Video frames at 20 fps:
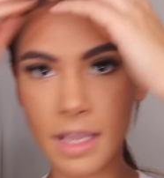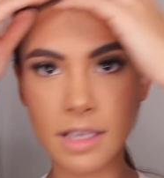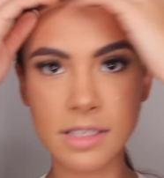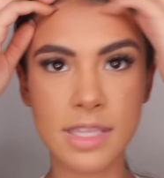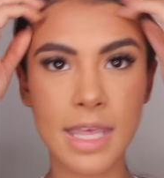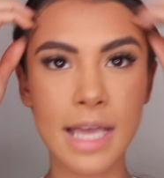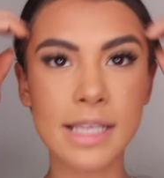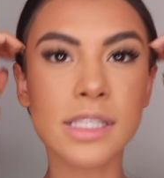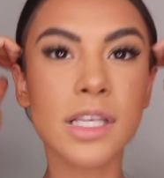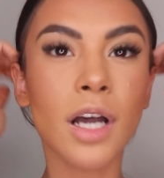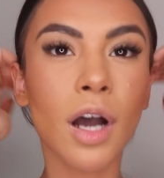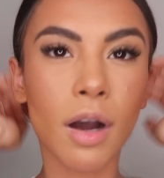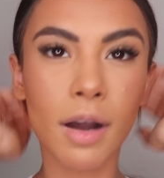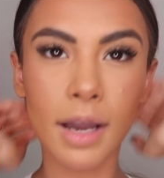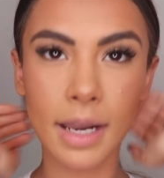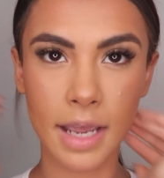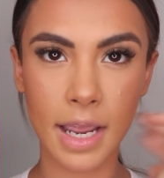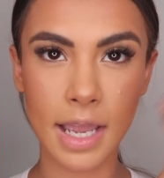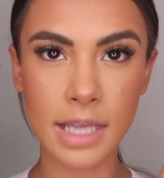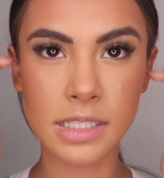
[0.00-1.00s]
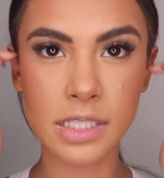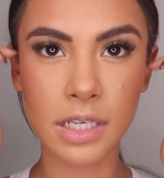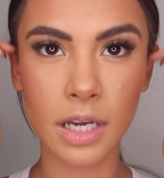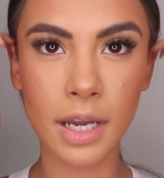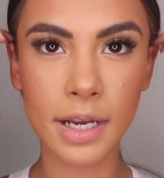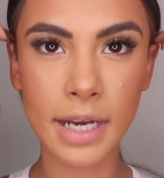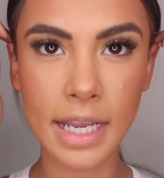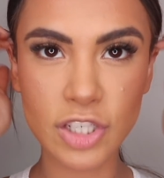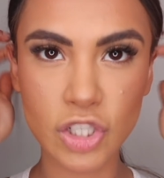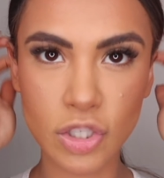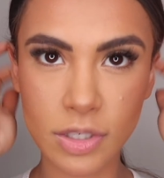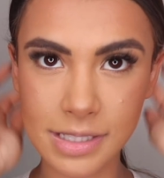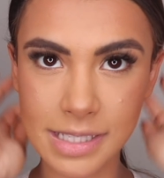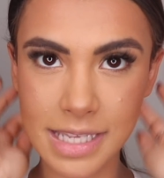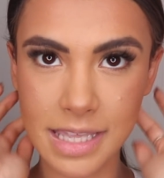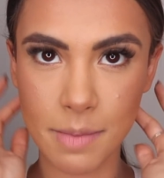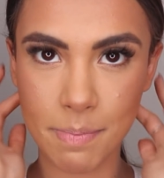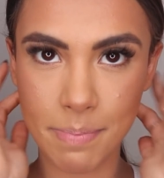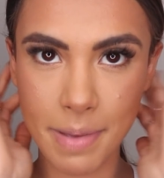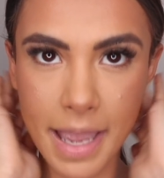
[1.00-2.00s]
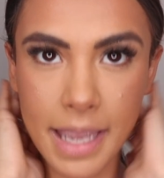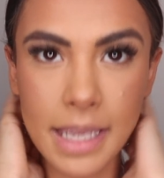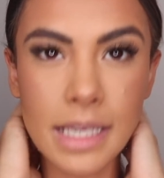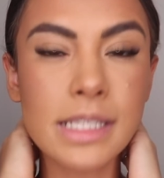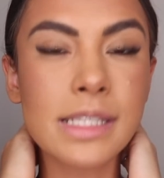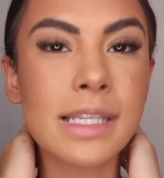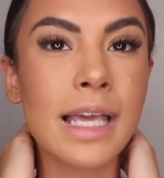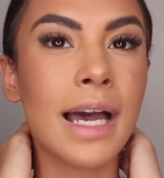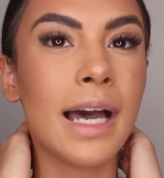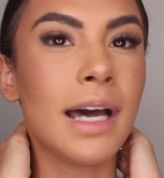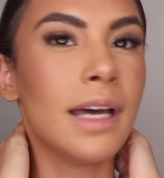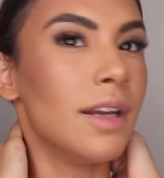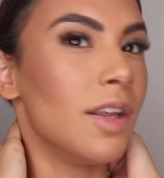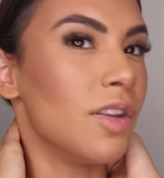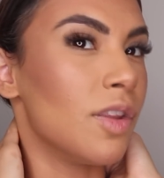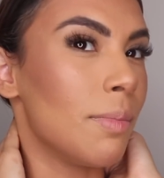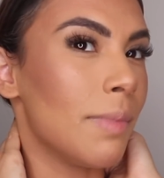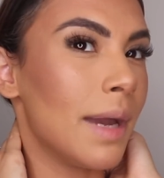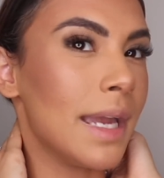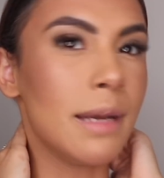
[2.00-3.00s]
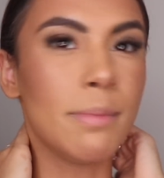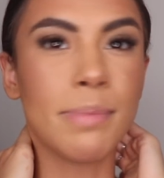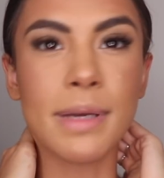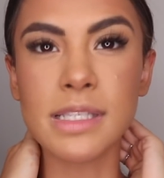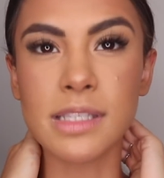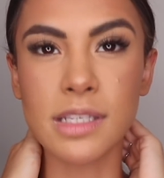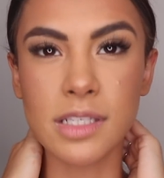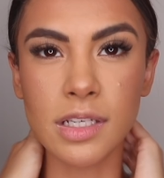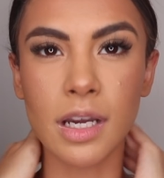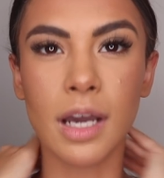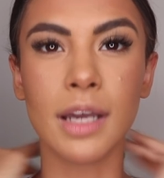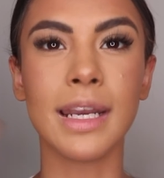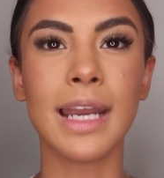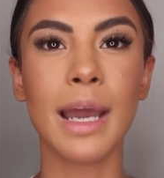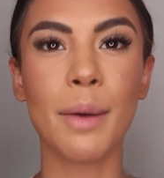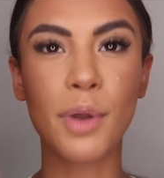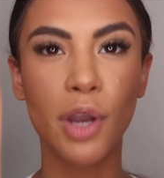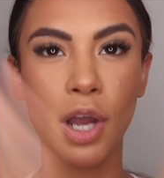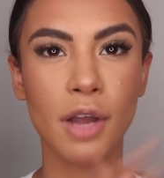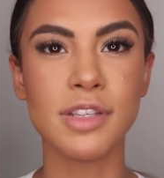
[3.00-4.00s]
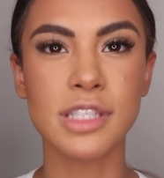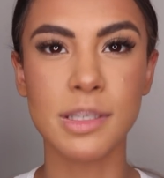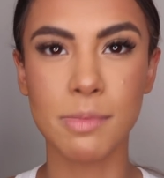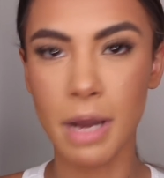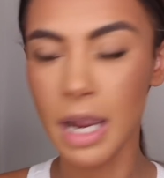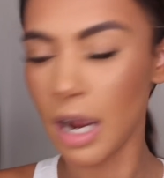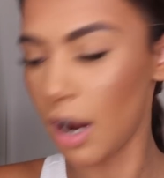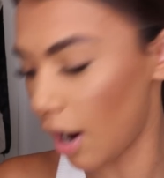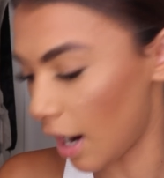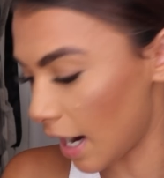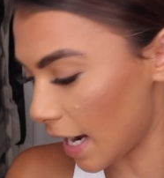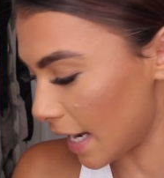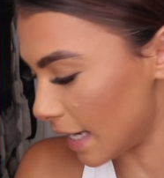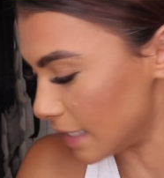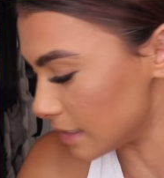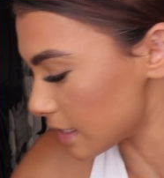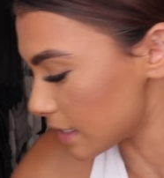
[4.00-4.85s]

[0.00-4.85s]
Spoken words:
So that's highlighter done. As you can see, the base and the main bits are done. Now we're going to my eyes.